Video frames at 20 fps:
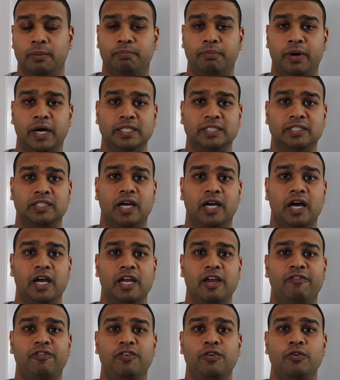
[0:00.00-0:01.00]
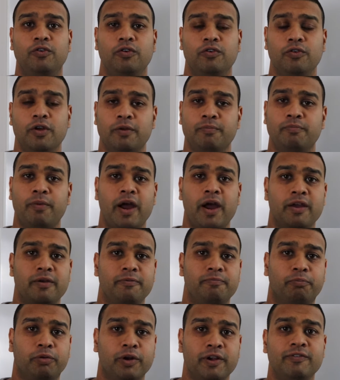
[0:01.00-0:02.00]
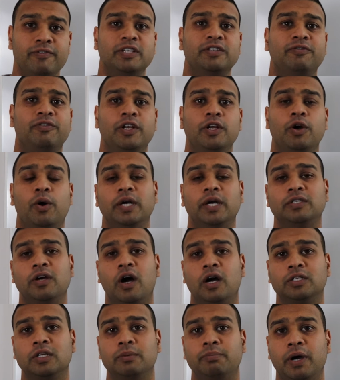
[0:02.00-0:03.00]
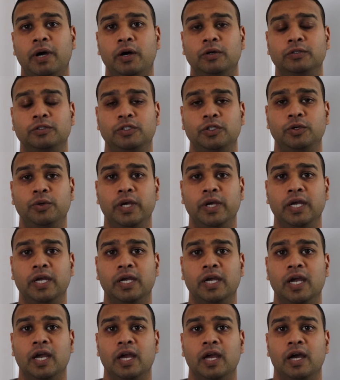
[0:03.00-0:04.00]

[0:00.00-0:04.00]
But in my previous video, I talked about doing